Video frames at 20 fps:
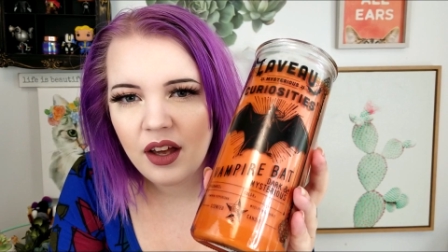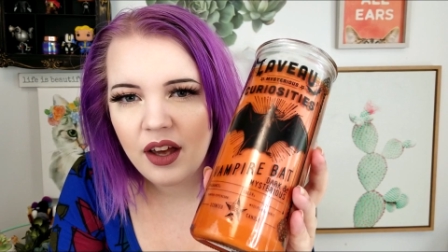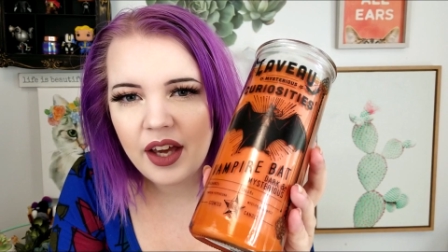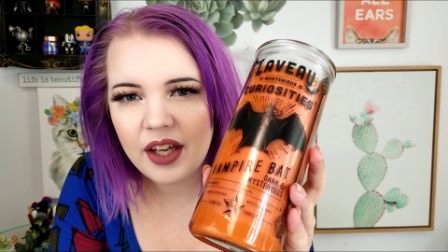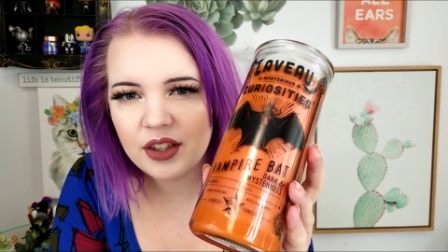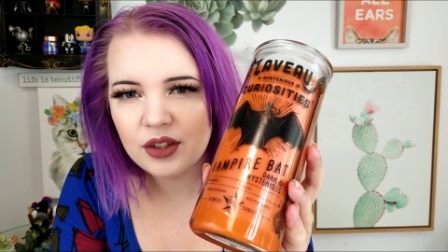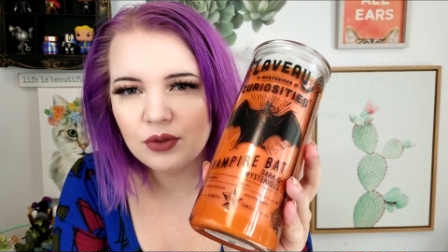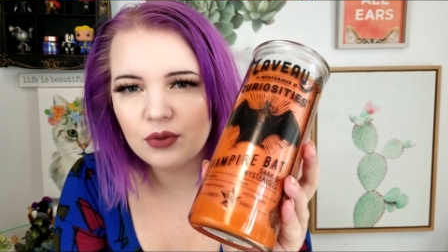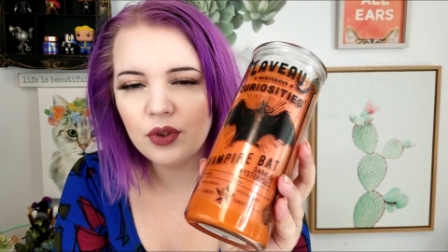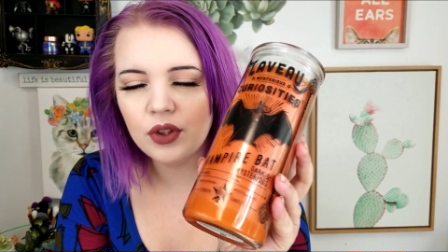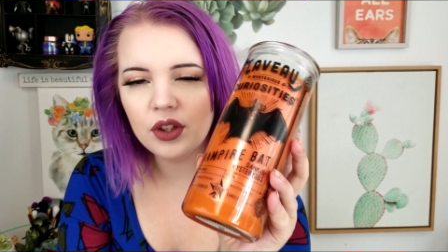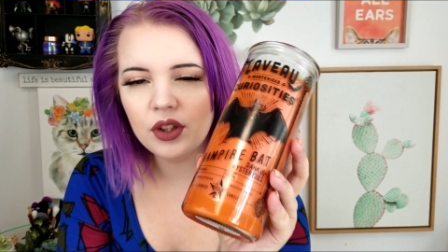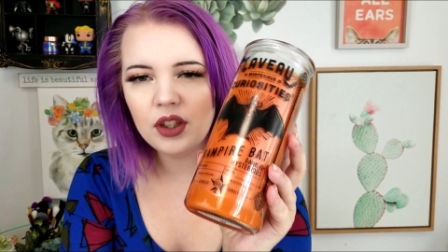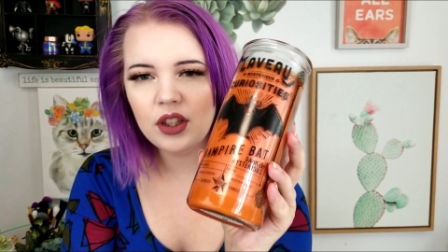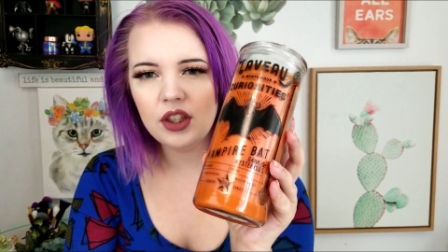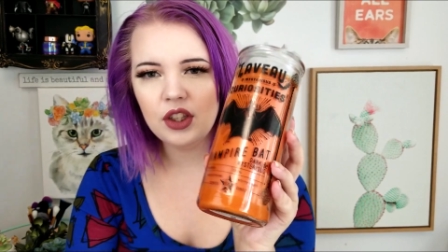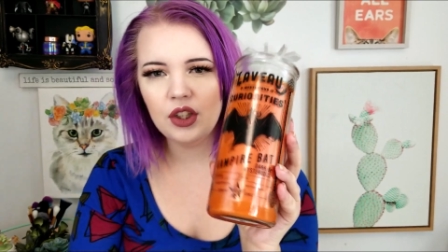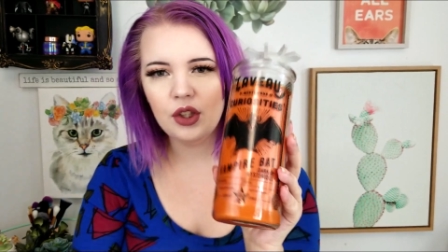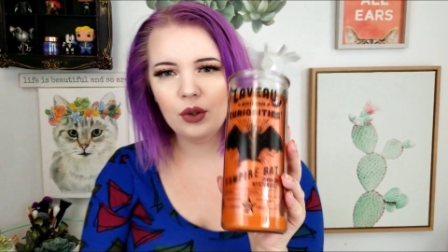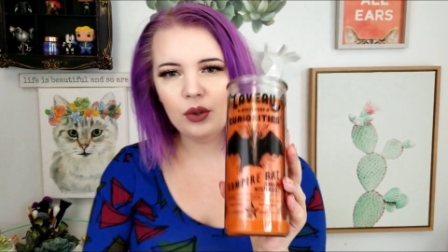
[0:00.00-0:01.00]
It's really
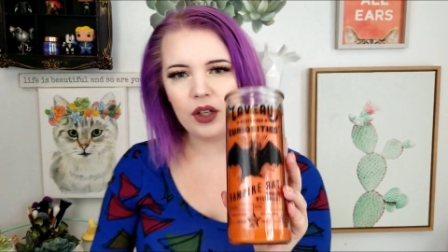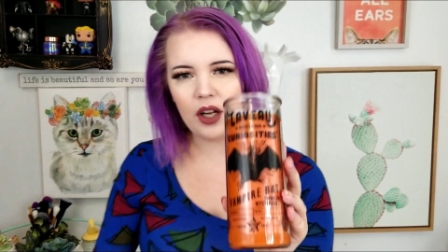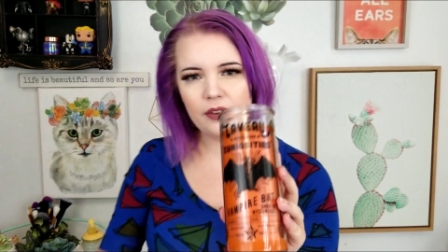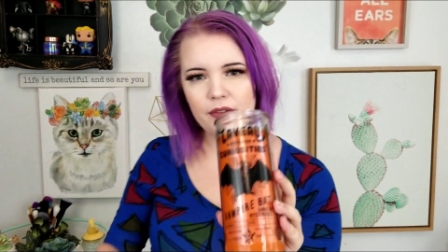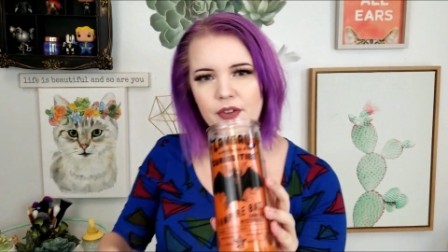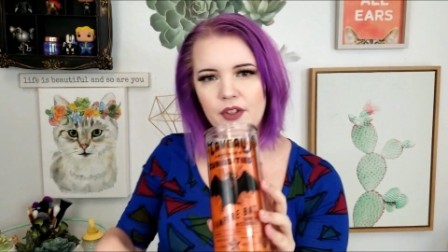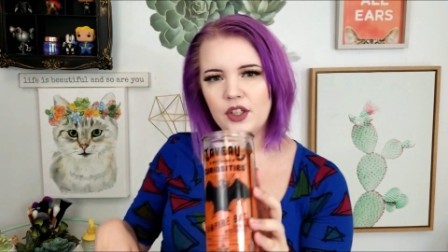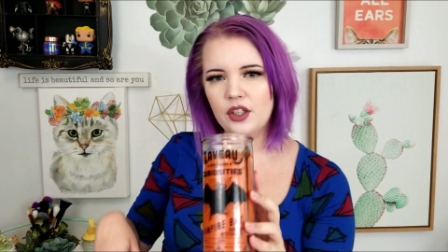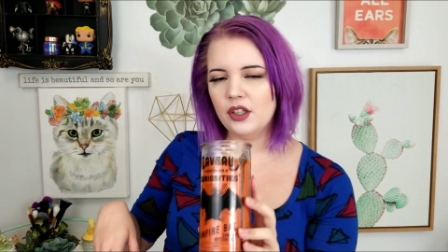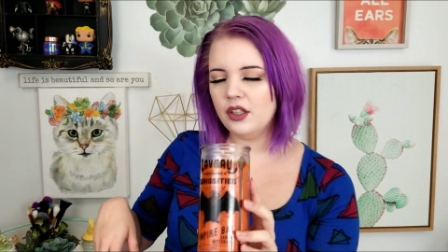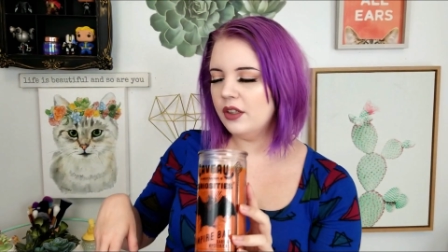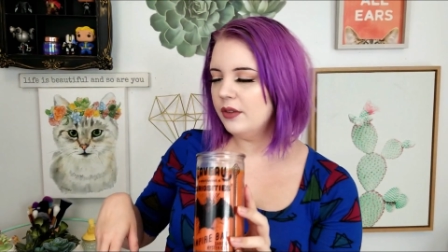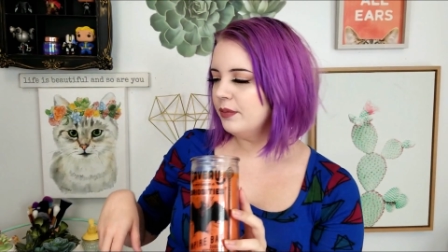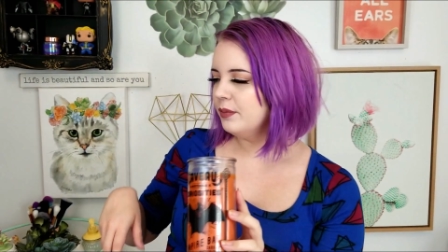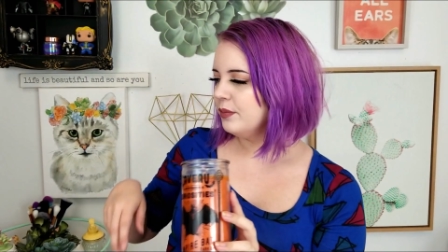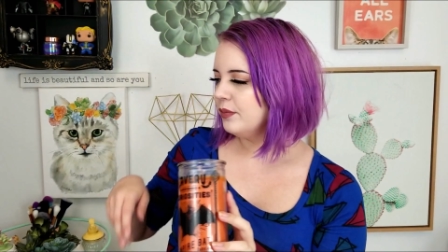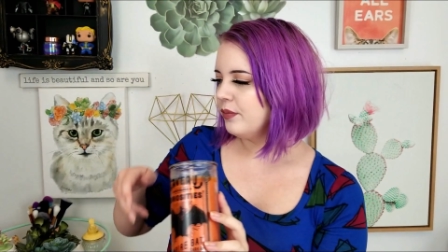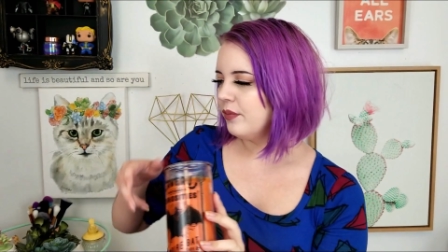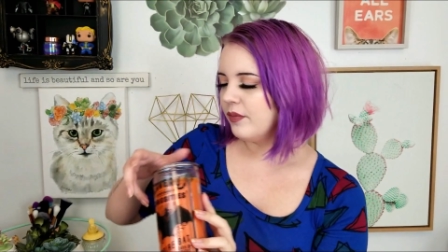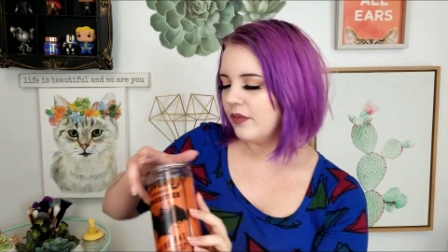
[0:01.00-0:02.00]
cute. And I figure
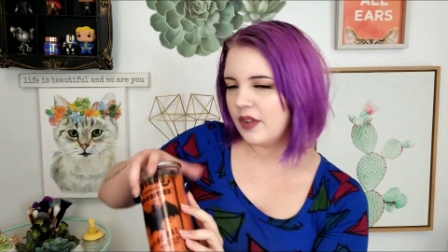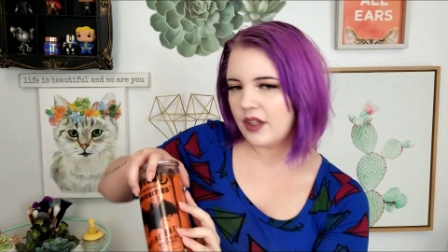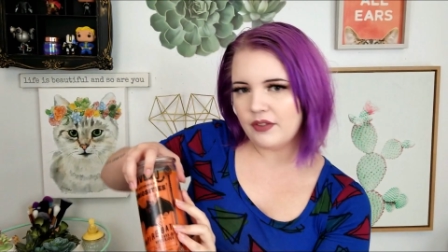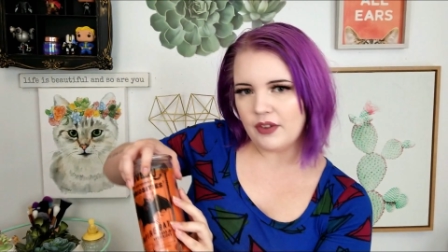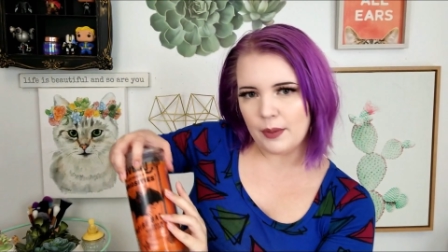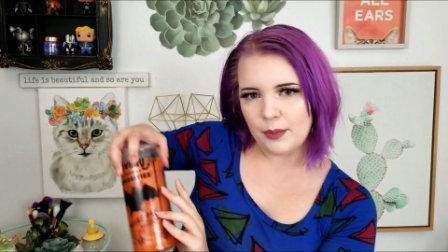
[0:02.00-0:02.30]
if